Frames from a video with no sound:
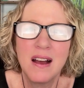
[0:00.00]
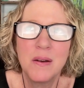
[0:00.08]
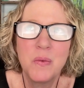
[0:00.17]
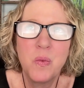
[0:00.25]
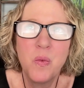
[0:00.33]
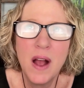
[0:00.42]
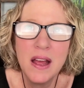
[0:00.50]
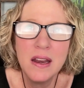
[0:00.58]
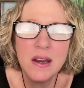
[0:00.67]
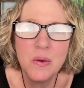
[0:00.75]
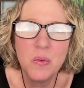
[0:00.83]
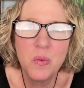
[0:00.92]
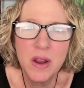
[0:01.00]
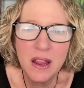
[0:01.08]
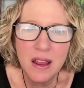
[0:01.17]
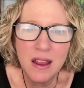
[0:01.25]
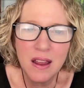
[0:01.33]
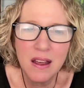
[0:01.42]
when
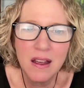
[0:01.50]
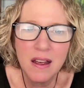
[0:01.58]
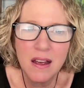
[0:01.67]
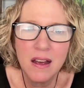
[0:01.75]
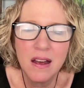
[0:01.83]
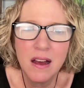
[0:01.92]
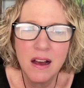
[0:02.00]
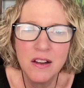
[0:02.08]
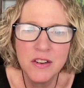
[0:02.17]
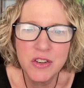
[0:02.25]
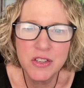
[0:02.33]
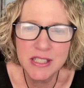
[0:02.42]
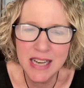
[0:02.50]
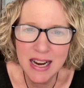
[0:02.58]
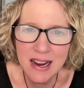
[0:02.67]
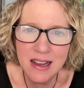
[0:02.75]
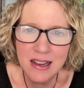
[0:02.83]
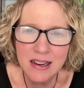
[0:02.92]
we
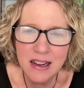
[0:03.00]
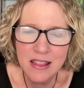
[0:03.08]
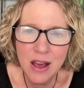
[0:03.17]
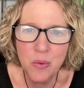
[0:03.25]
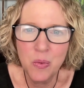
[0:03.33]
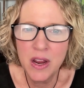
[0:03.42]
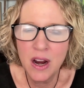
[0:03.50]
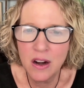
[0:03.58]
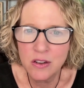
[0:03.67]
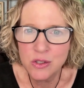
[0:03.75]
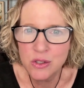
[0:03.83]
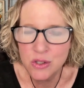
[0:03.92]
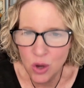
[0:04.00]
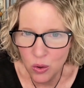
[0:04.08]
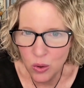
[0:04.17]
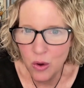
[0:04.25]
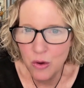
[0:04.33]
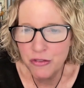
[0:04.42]
understand that we are
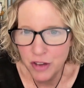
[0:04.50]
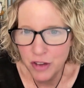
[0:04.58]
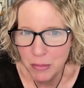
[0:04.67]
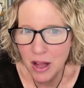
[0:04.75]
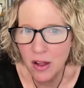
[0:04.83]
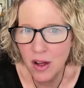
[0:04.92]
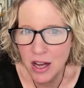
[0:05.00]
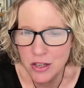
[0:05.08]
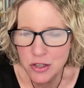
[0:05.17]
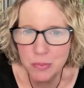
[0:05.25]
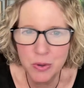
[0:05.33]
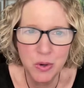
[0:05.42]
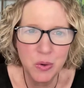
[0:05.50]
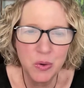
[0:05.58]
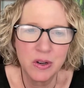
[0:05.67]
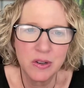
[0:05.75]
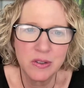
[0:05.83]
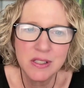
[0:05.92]
solo female
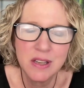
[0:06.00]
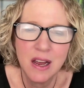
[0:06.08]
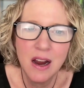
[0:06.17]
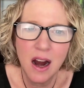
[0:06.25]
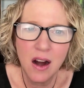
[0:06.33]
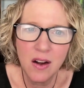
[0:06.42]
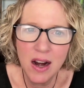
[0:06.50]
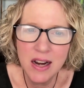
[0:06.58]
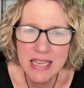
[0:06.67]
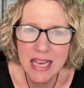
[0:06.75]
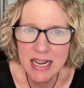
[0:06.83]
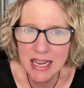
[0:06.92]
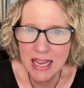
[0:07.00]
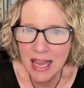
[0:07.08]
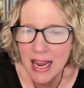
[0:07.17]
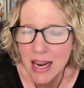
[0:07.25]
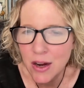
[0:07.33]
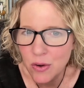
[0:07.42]
entrepreneurs, our identity
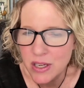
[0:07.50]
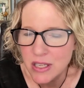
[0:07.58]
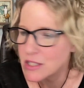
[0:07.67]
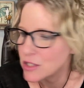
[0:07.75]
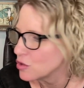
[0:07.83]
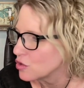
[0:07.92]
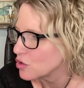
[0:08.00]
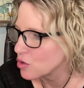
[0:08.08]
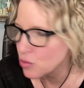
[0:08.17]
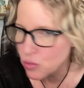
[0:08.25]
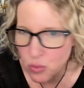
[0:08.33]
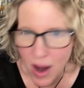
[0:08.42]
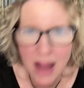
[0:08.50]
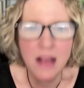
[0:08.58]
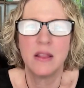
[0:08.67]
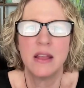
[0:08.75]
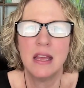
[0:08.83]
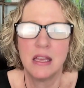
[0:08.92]
carries
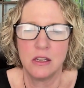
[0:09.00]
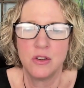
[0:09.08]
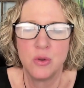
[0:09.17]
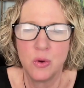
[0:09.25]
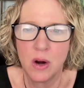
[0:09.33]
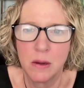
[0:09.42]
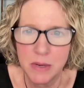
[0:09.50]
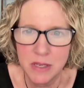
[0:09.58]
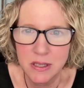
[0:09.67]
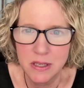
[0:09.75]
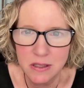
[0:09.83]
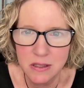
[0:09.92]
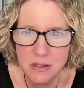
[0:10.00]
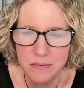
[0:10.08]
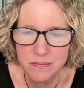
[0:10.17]
directly into our business.